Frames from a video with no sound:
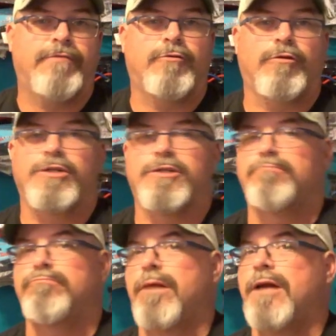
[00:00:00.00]
I've crushed
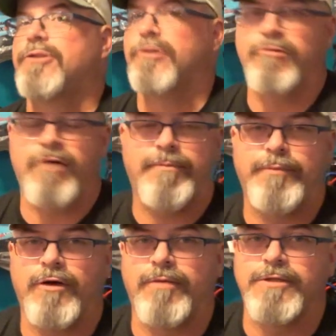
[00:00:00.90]
some monster
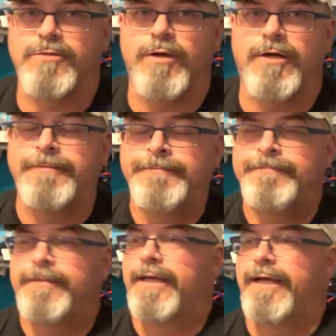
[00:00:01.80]
crappie on them as well.
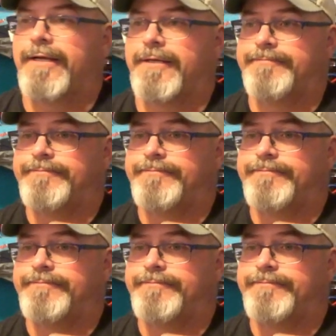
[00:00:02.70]
And